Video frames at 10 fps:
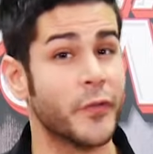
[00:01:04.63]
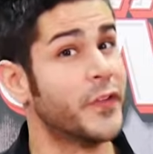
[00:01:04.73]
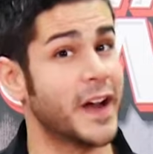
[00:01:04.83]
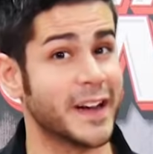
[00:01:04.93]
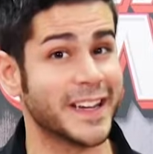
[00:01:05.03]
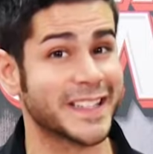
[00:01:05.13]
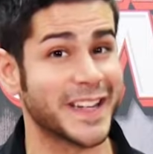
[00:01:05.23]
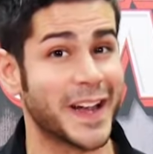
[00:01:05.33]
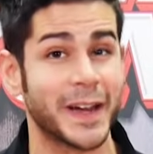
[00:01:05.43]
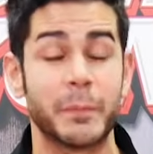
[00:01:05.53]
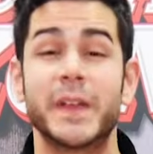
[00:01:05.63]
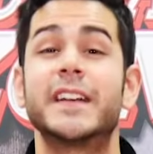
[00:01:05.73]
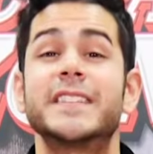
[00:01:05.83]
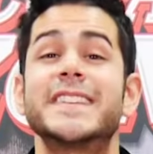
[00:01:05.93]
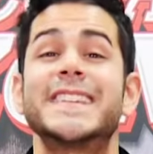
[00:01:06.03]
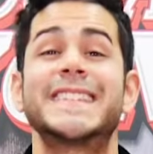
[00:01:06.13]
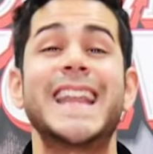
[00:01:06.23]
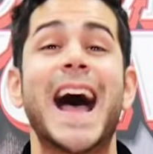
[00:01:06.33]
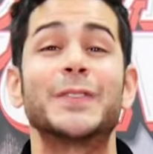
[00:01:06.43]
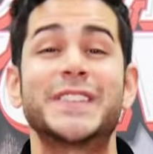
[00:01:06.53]
very exciting because it is
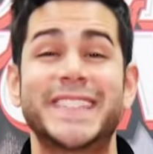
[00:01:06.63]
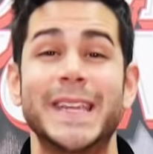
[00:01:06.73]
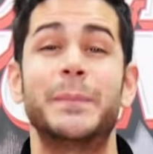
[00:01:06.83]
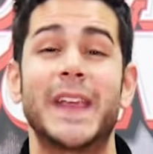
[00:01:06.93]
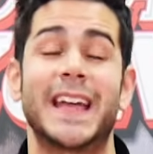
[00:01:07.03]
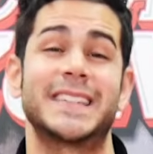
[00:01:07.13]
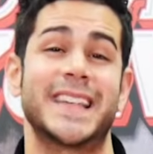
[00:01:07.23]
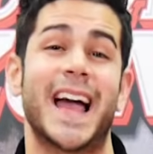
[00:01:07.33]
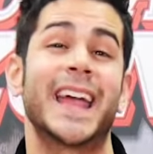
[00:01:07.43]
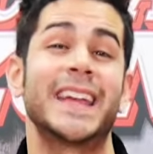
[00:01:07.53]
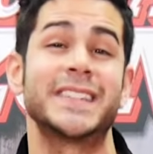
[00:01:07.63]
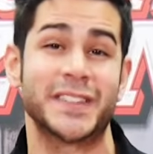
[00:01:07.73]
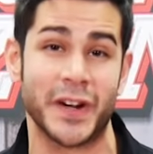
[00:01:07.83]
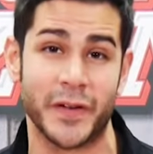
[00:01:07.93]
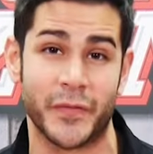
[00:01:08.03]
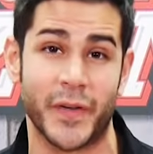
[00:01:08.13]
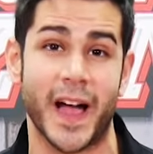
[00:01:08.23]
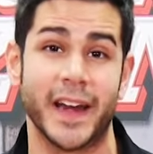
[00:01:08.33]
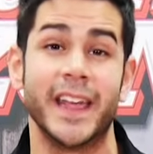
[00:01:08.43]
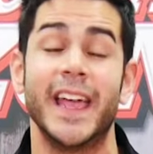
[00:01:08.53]
now CPSIA
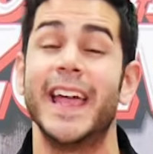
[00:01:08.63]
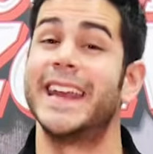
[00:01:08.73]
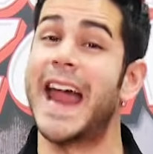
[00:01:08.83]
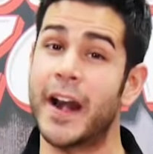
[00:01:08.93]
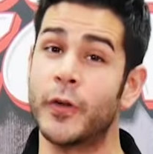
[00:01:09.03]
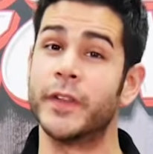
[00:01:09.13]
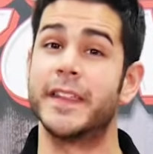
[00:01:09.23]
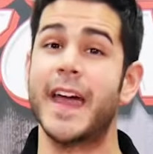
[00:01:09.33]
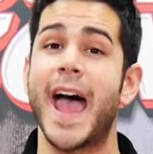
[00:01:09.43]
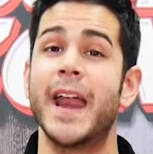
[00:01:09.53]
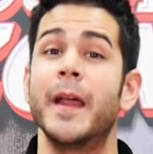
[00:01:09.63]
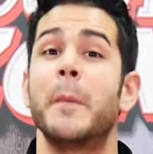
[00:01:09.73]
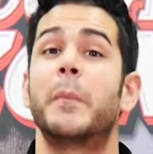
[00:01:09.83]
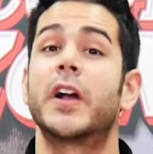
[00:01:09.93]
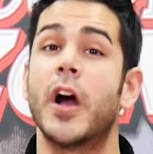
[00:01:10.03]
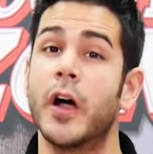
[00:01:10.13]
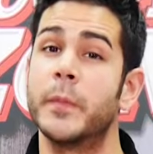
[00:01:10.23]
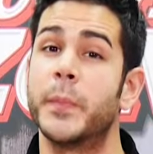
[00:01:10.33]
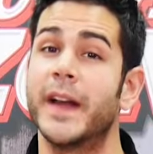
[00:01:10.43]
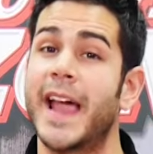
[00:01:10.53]
certified. Not only that, but
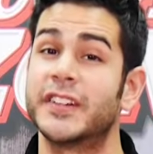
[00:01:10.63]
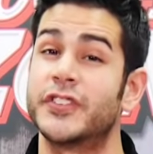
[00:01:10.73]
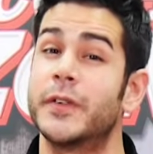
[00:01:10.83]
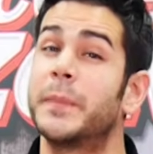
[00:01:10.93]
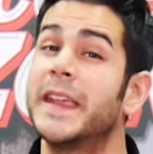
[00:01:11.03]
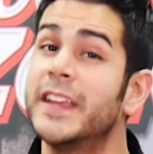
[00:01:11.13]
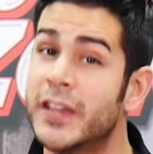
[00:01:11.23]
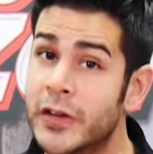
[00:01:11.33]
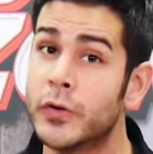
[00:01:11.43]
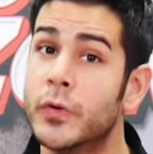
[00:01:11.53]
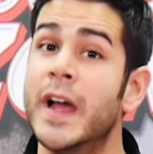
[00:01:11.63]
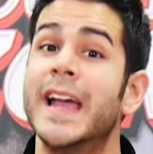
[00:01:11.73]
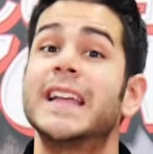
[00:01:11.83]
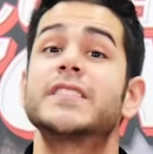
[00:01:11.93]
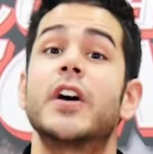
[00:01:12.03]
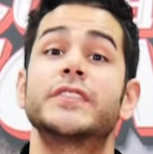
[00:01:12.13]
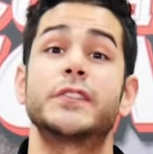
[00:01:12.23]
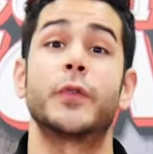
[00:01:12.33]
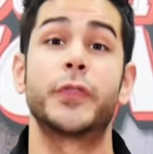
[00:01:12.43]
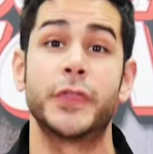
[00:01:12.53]
ColorPrint Extra PU is
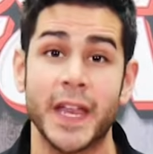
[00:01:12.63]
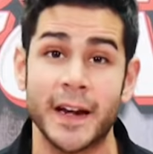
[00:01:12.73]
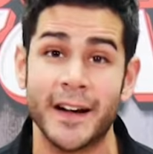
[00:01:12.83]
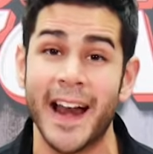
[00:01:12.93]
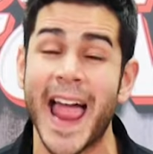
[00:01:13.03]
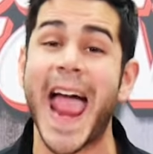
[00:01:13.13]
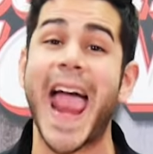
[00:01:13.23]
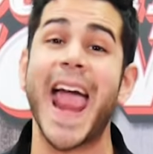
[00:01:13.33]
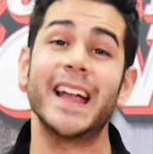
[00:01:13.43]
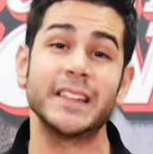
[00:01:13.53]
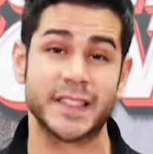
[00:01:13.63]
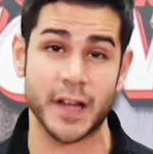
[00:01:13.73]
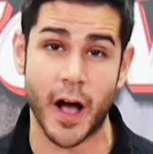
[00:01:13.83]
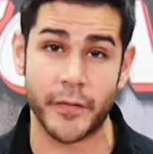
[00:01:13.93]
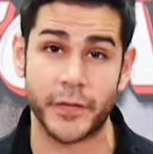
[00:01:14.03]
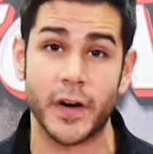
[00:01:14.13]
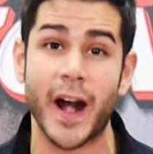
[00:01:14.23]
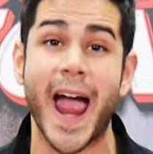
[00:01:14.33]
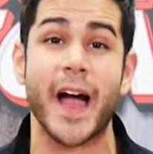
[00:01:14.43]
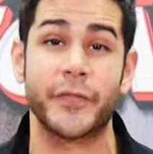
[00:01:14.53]
also thinner and softer
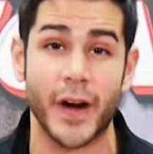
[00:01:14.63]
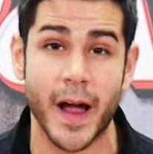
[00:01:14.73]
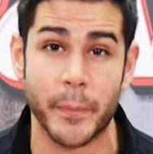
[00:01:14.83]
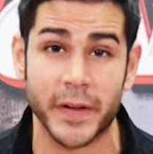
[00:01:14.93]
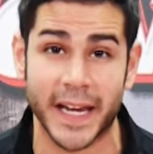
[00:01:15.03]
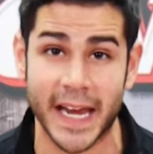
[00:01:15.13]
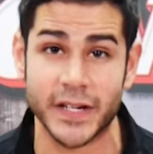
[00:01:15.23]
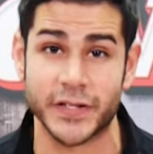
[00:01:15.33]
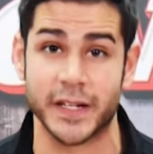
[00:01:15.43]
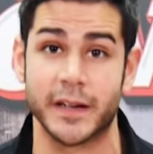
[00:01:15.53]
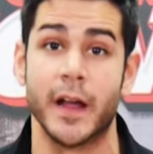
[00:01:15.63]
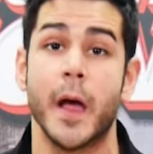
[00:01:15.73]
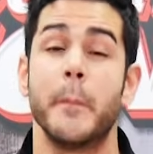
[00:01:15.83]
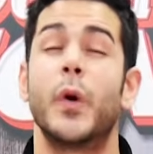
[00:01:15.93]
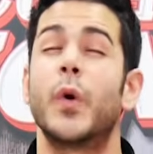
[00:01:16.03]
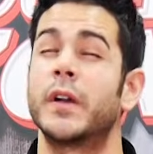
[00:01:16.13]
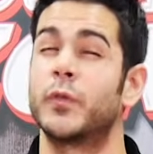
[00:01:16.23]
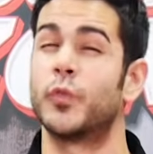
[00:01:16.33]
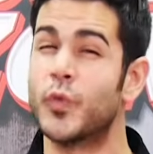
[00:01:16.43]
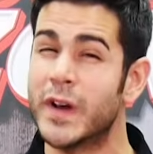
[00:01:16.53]
after application. But
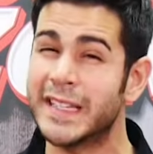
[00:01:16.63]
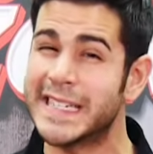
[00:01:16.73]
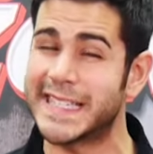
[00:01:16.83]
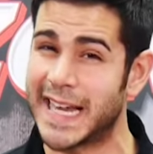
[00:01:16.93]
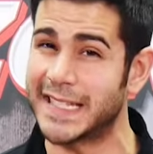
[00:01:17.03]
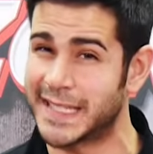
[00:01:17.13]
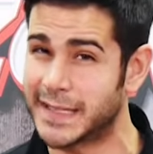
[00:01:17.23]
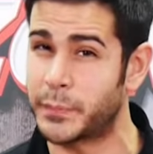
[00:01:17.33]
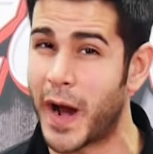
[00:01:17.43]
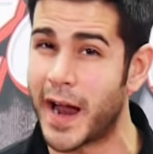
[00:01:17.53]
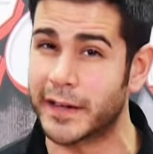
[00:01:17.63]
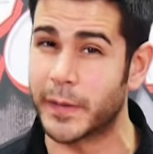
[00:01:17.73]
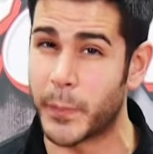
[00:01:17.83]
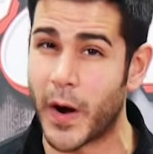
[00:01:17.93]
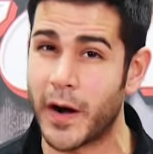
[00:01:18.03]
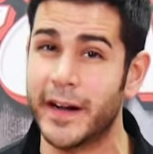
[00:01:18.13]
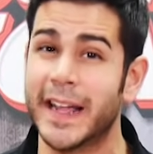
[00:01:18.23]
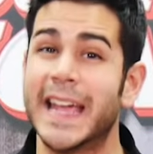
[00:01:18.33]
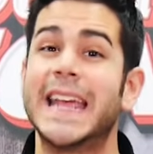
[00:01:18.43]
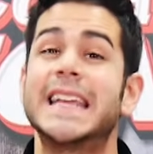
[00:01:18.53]
what really sets this product apart
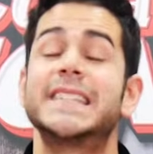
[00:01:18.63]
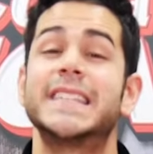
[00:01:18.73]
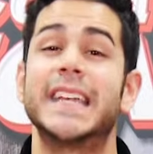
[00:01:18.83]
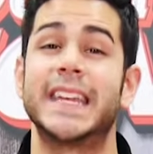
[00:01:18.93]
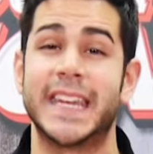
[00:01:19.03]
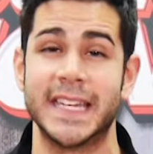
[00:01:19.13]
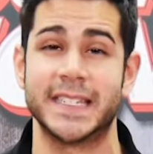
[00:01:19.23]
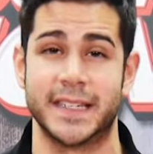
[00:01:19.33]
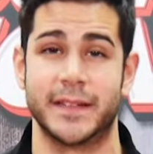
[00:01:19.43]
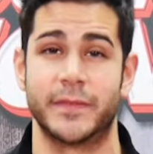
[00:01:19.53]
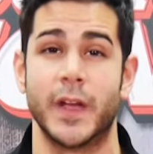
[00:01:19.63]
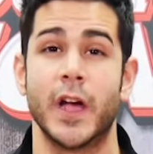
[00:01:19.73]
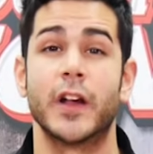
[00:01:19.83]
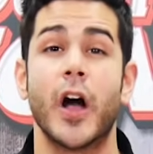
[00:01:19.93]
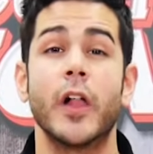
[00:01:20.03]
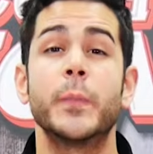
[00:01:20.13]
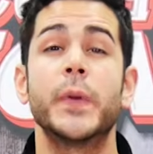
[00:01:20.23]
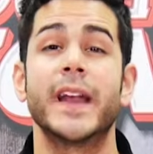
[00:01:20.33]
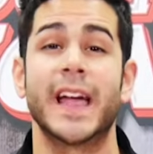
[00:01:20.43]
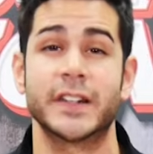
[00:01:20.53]
is the adhesive.
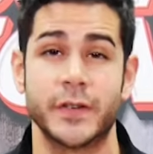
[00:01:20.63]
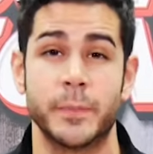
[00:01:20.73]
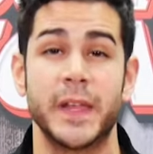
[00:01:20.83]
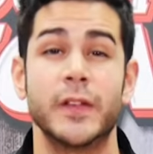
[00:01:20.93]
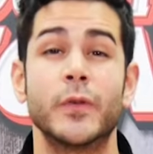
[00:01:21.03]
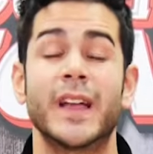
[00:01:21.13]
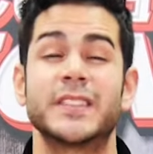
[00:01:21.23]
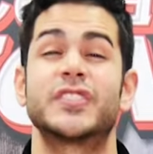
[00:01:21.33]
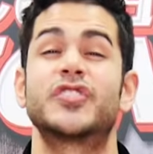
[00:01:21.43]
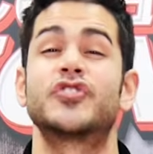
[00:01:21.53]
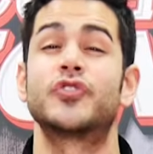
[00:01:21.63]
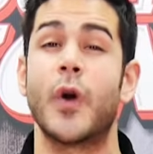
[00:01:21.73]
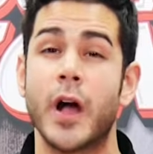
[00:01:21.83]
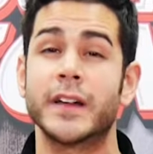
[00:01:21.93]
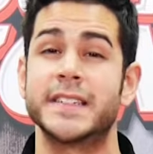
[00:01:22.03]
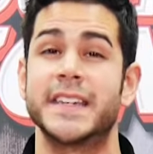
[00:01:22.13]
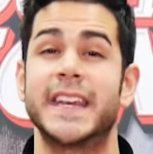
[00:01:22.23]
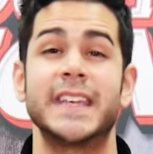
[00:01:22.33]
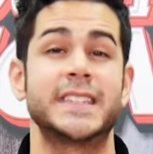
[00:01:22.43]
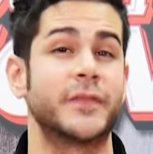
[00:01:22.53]
ColorPrint Extra PU has the strongest
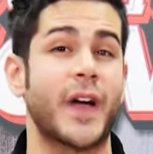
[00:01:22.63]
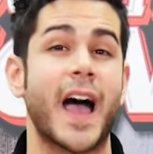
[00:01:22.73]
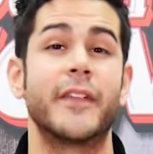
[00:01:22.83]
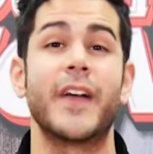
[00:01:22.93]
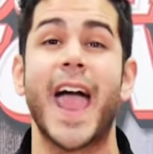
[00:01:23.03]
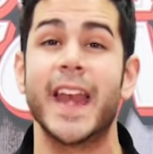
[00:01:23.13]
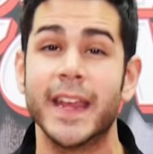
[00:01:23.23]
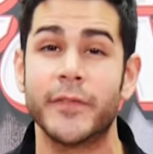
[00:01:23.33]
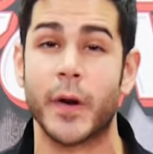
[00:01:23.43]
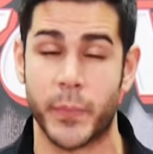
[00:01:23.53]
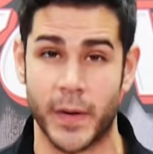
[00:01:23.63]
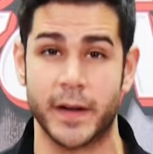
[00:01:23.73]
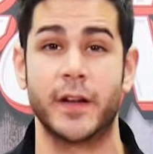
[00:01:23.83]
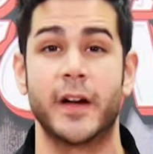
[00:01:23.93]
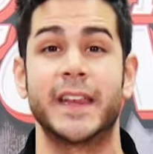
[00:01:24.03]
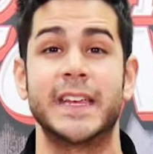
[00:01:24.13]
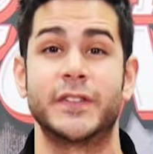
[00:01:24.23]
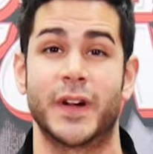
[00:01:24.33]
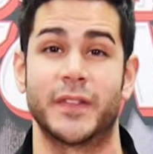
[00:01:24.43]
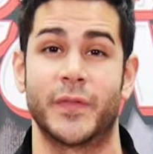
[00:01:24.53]
adhesive out of any of our print and cut heat
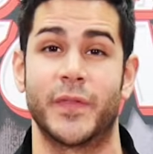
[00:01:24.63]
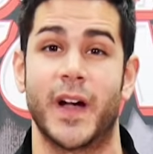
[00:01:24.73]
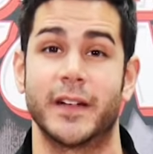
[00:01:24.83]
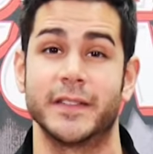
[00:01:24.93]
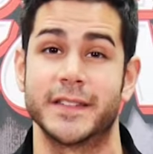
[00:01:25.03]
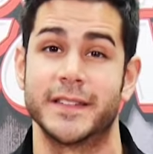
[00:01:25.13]
transfer vinyls.